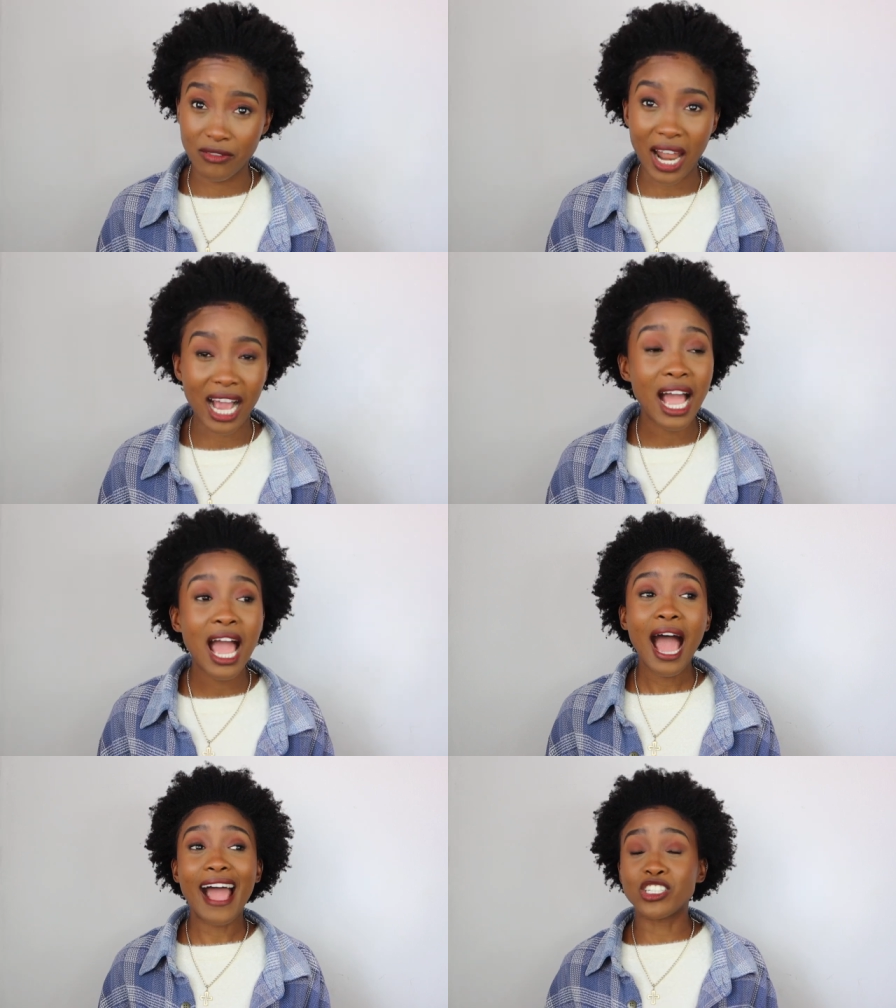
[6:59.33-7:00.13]
Like
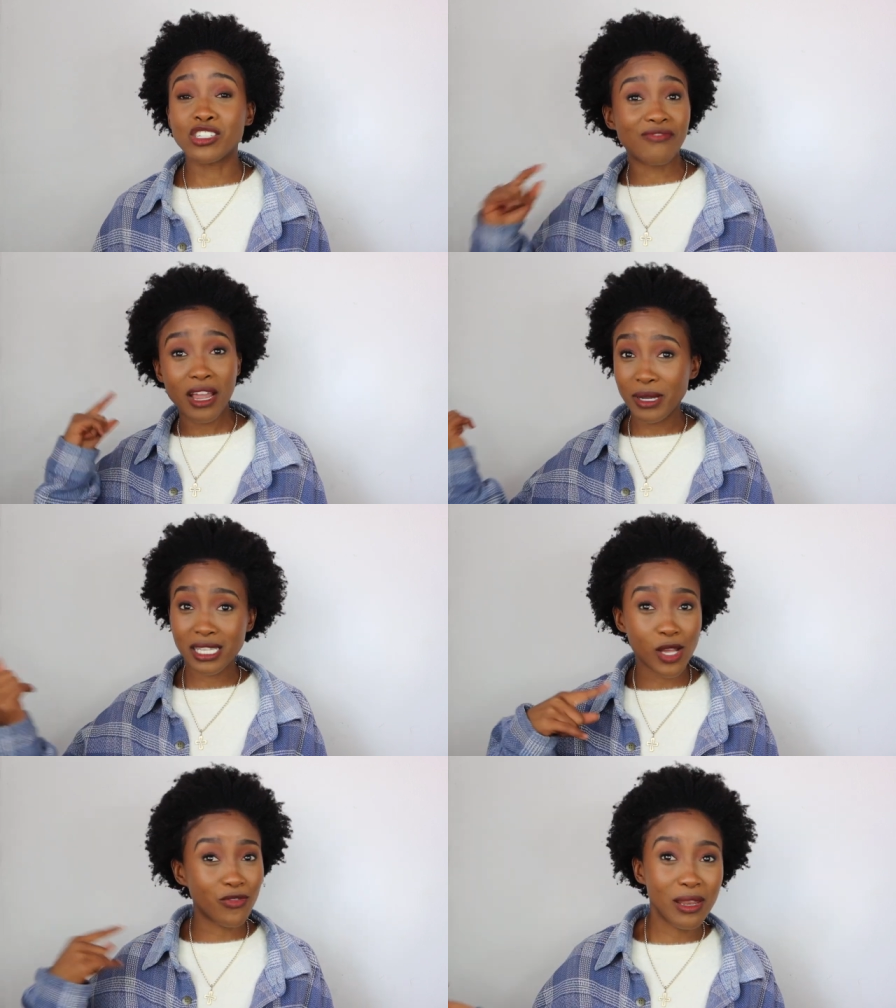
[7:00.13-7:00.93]
I just find
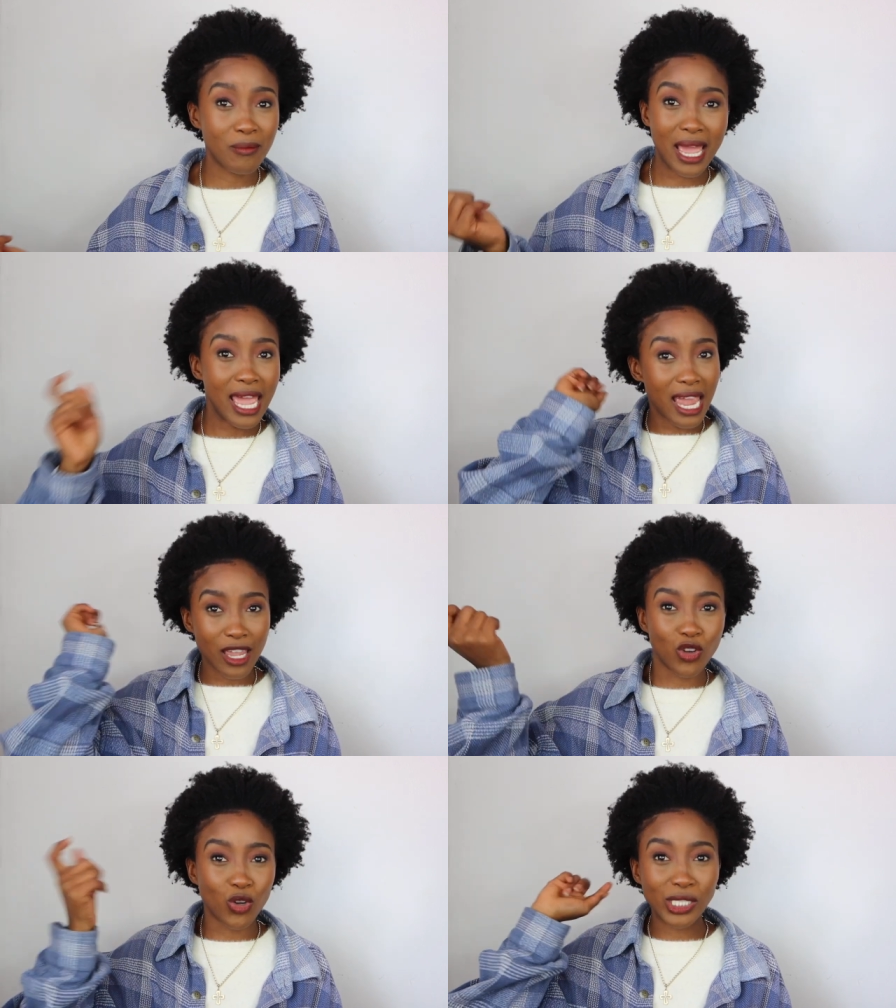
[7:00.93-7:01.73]
myself in my hair,
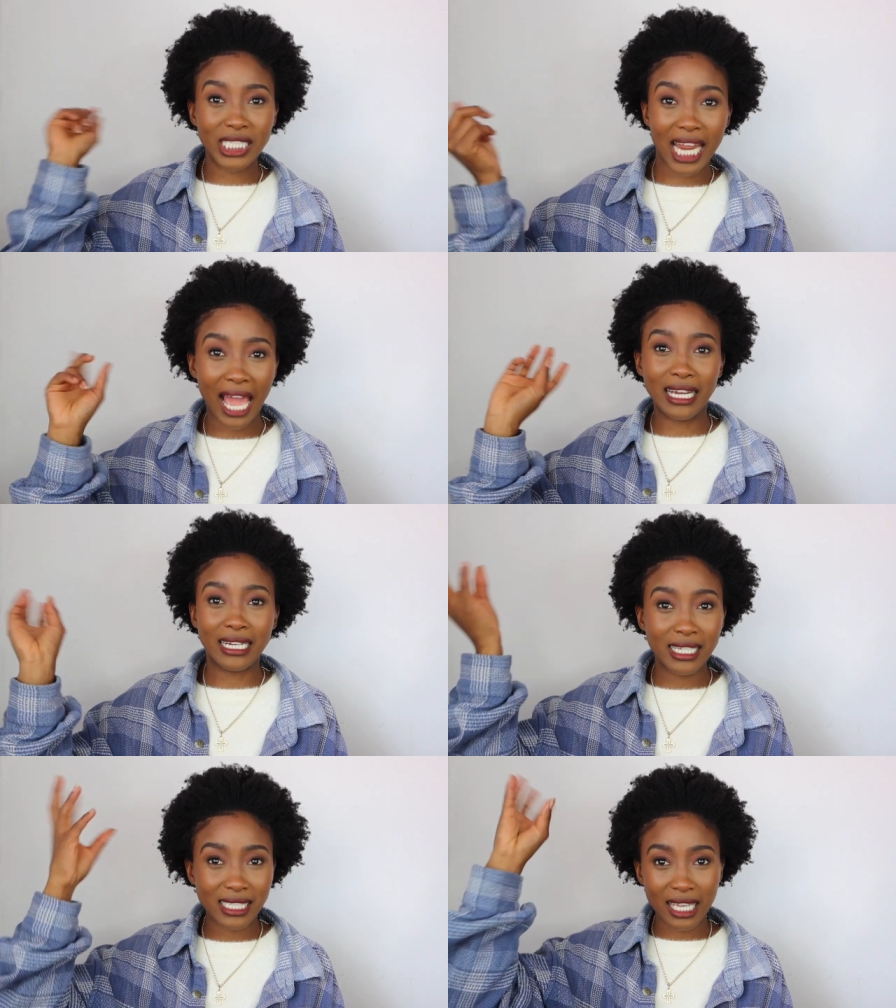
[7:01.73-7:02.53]
you know,
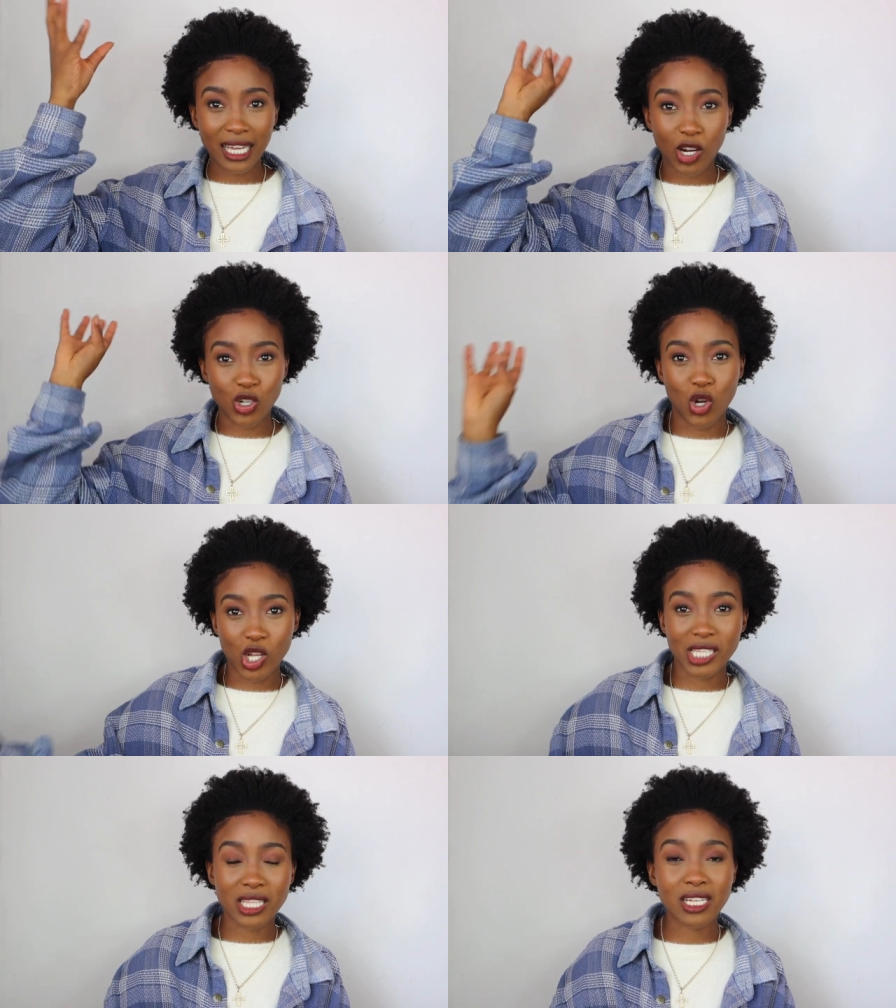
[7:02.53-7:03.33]
detangling, taking out
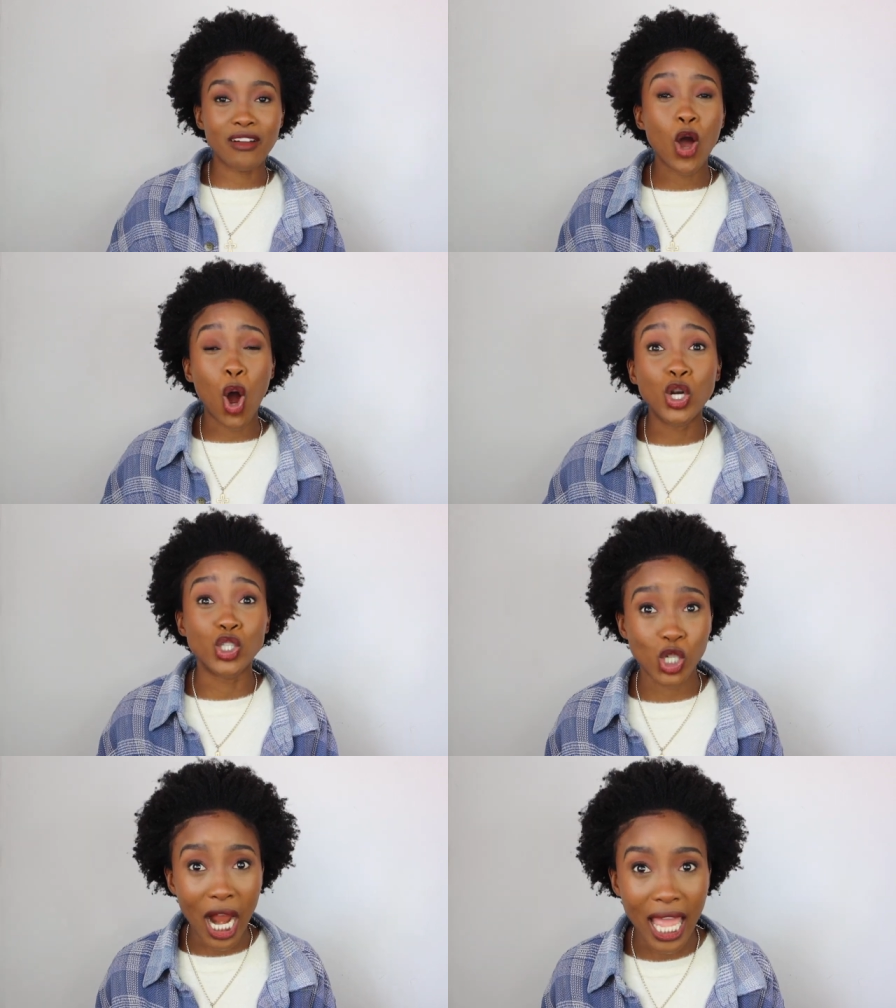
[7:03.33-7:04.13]
knots and stuff on
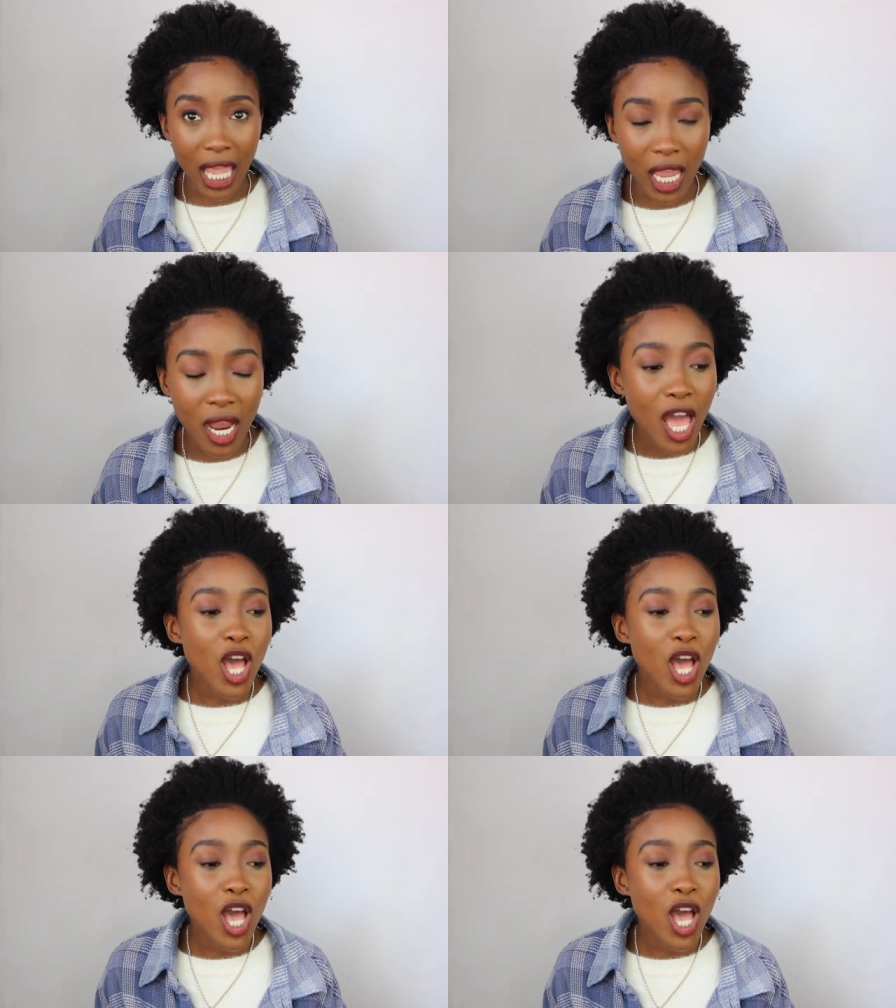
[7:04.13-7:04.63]
dry hair.